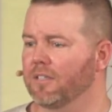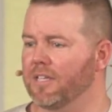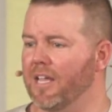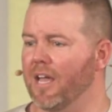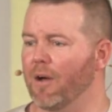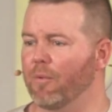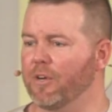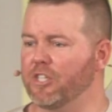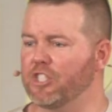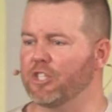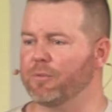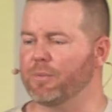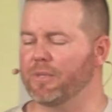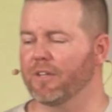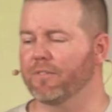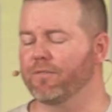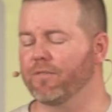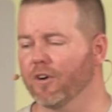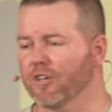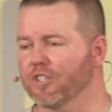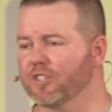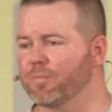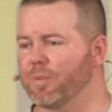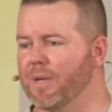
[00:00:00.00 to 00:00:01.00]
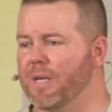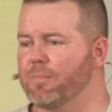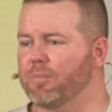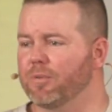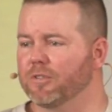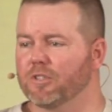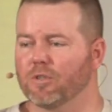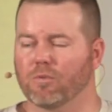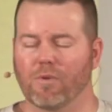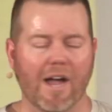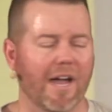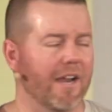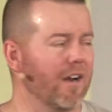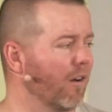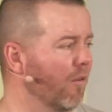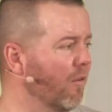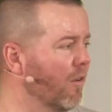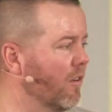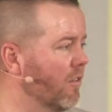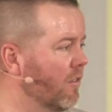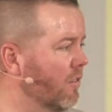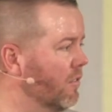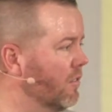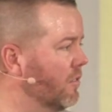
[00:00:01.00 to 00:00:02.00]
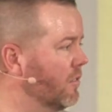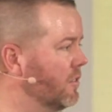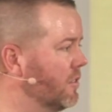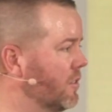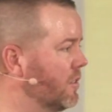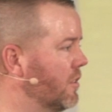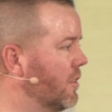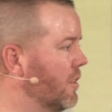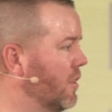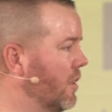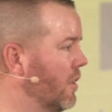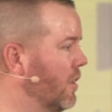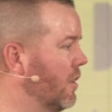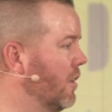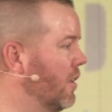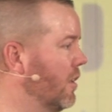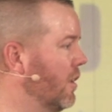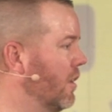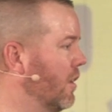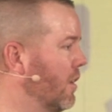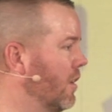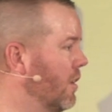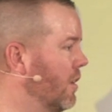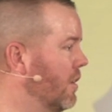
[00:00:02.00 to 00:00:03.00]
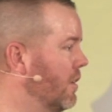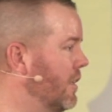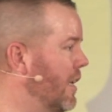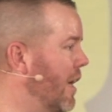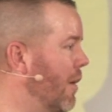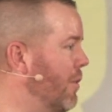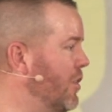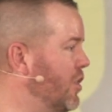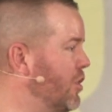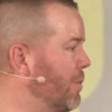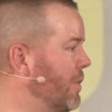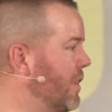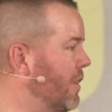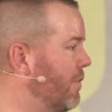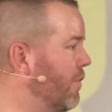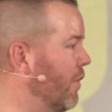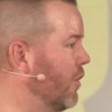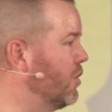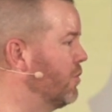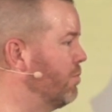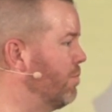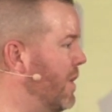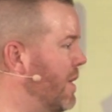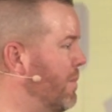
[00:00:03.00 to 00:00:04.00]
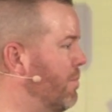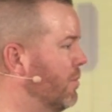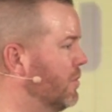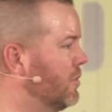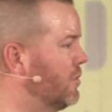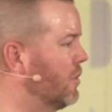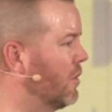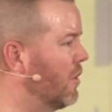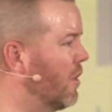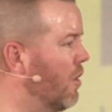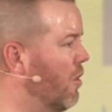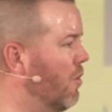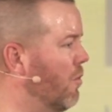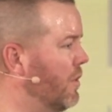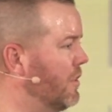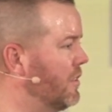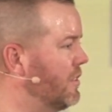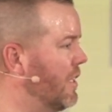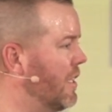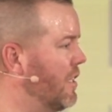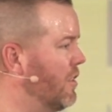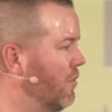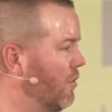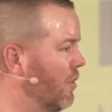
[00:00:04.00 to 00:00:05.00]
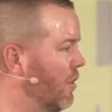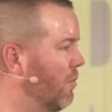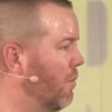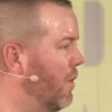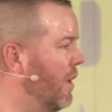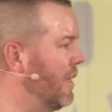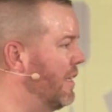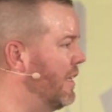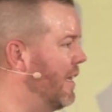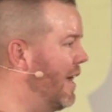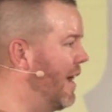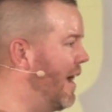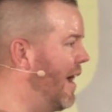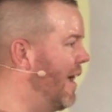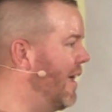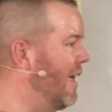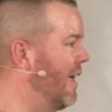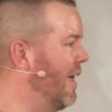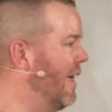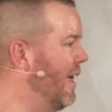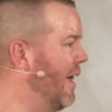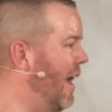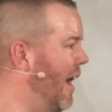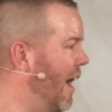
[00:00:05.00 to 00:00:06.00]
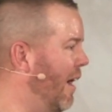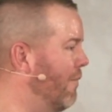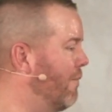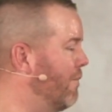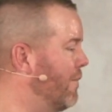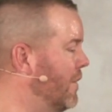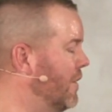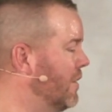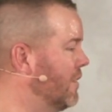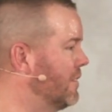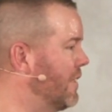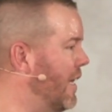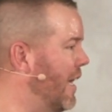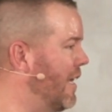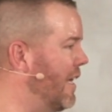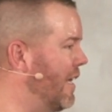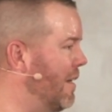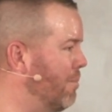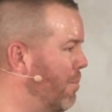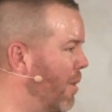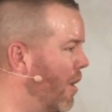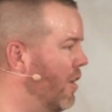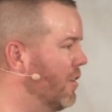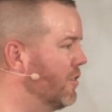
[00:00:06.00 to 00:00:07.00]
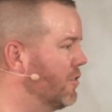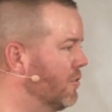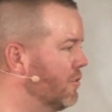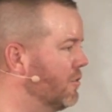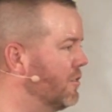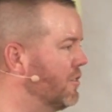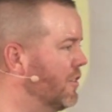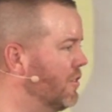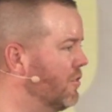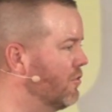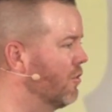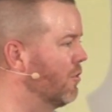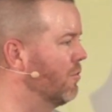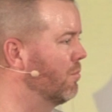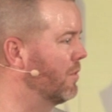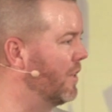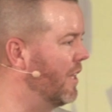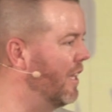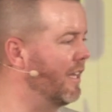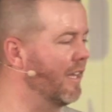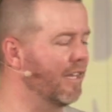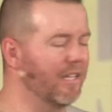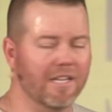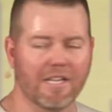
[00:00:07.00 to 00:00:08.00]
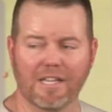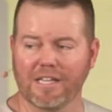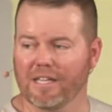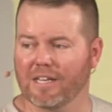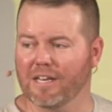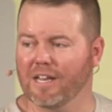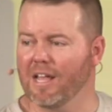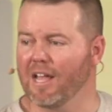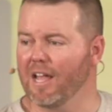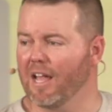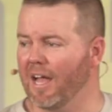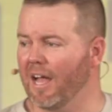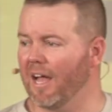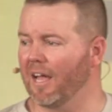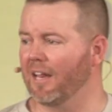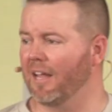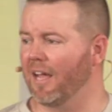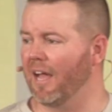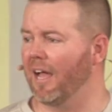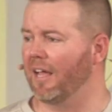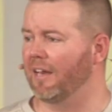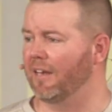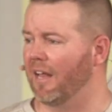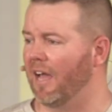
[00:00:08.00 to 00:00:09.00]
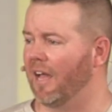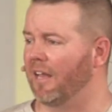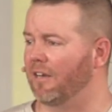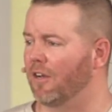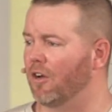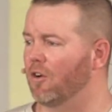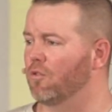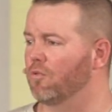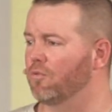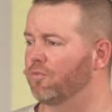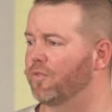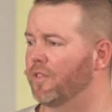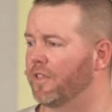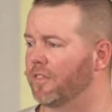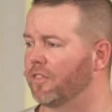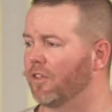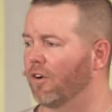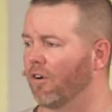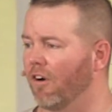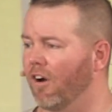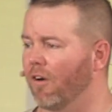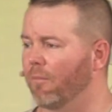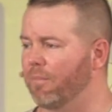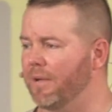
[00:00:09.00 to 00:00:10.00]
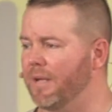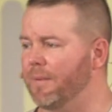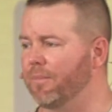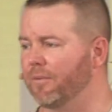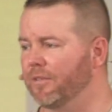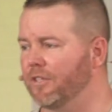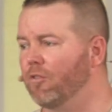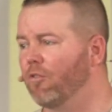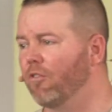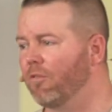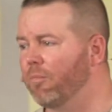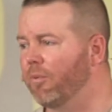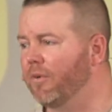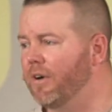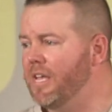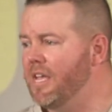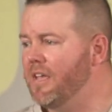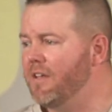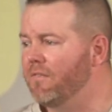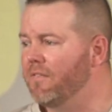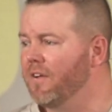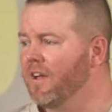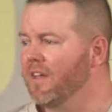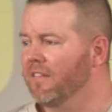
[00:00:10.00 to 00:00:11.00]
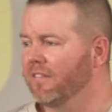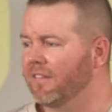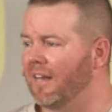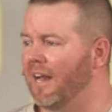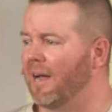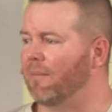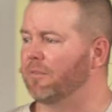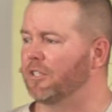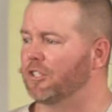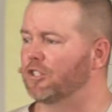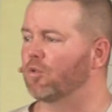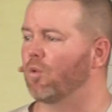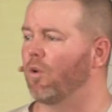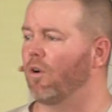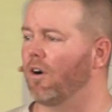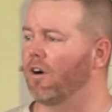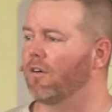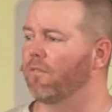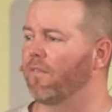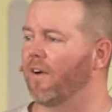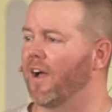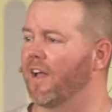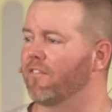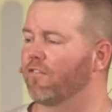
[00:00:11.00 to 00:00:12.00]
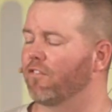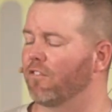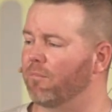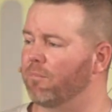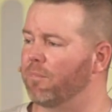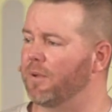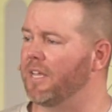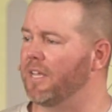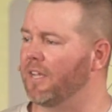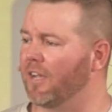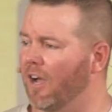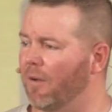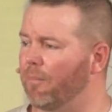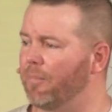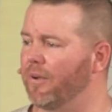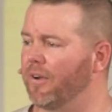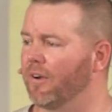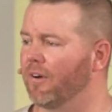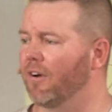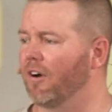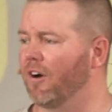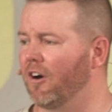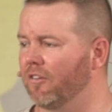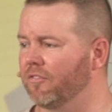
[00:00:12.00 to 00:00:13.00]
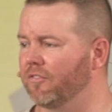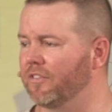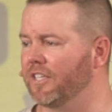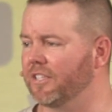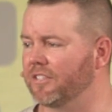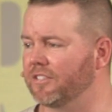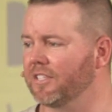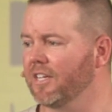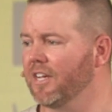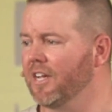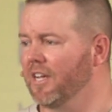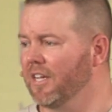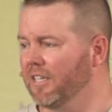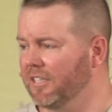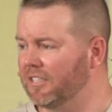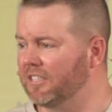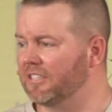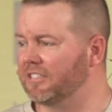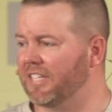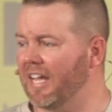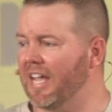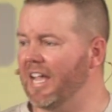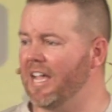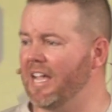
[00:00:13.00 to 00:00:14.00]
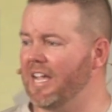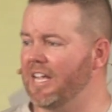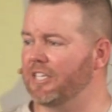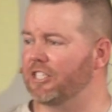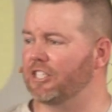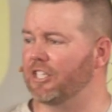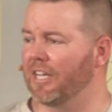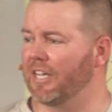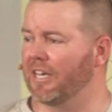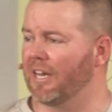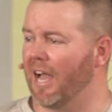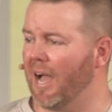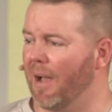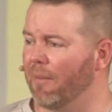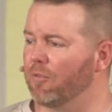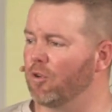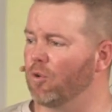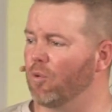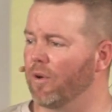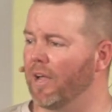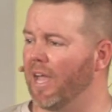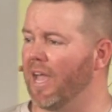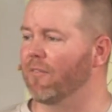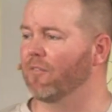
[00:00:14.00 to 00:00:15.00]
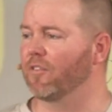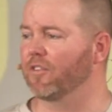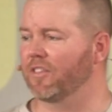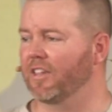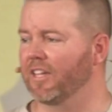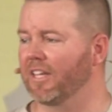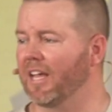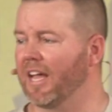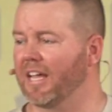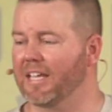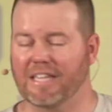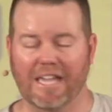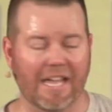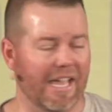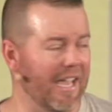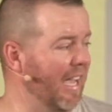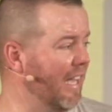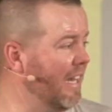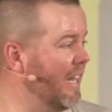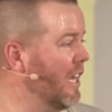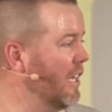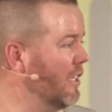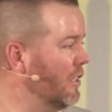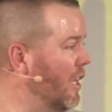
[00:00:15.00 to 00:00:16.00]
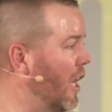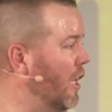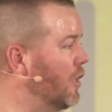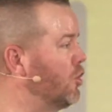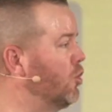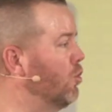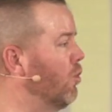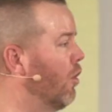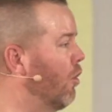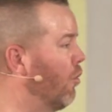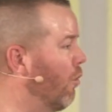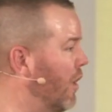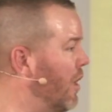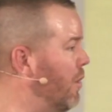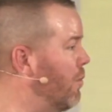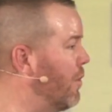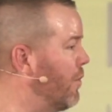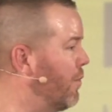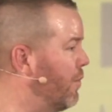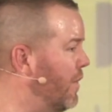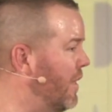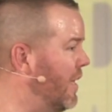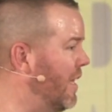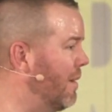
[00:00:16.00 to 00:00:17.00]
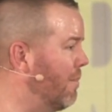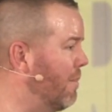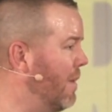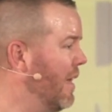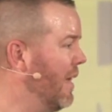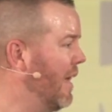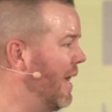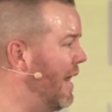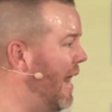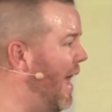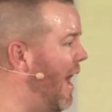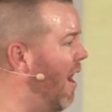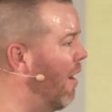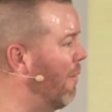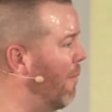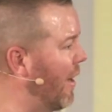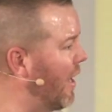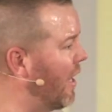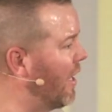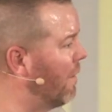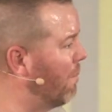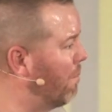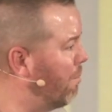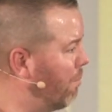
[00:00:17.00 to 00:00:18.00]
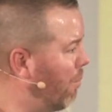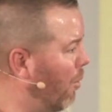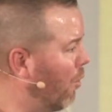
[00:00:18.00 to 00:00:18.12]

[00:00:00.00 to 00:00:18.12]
Yeah, we should be the first people to right our wrongs. Yeah, we should be the first people to go and say, you know what? Yeah, I feel that imposter syndrome kicking in. I know that there are people that would believe that I'm disqualified from being up here on this stage, and I'm doing everything I can not to agree with them. And how am I going to